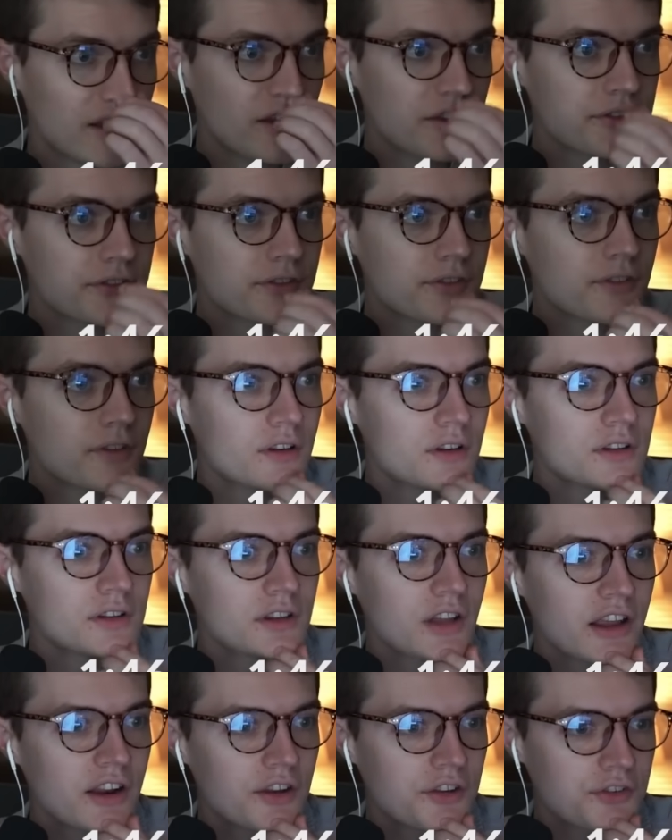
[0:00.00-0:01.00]
us
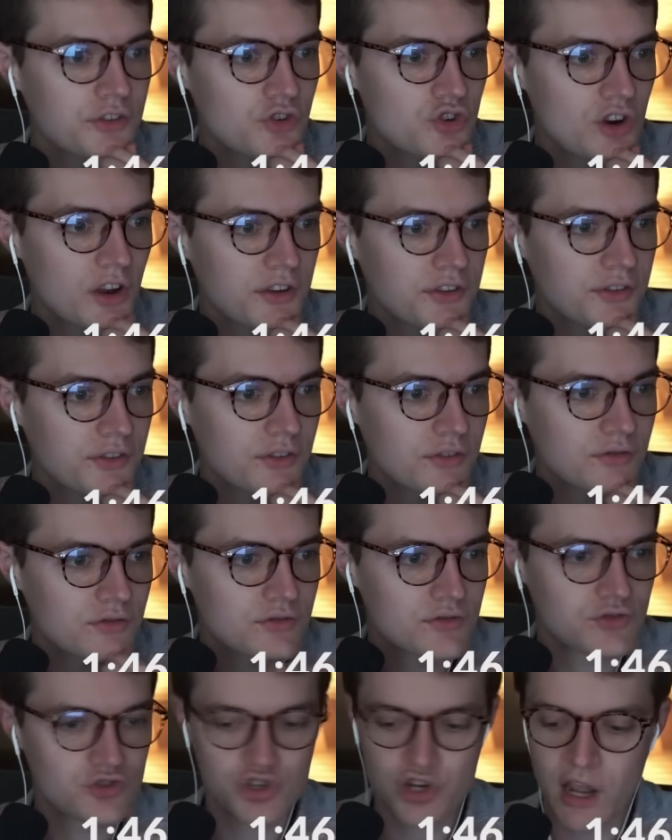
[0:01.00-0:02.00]
just
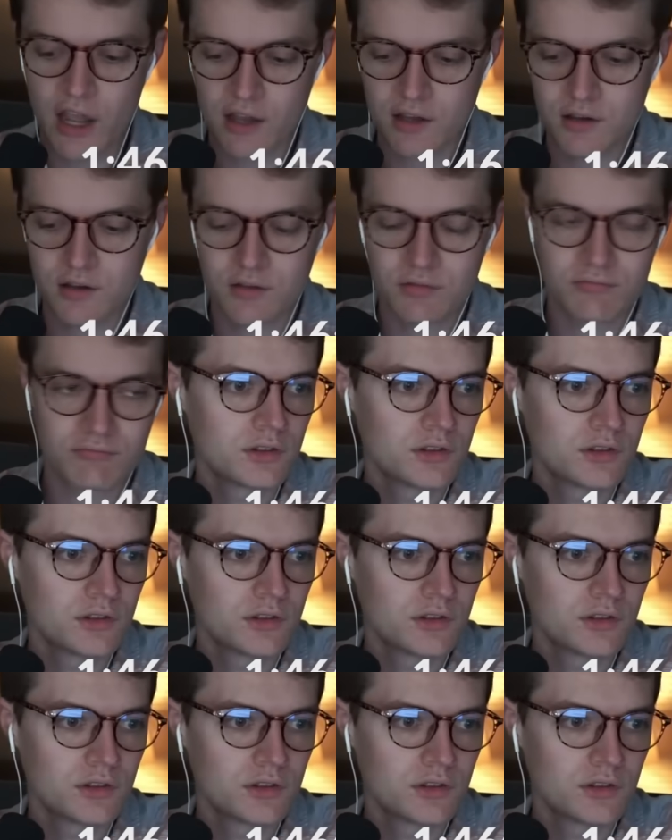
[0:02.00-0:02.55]
check.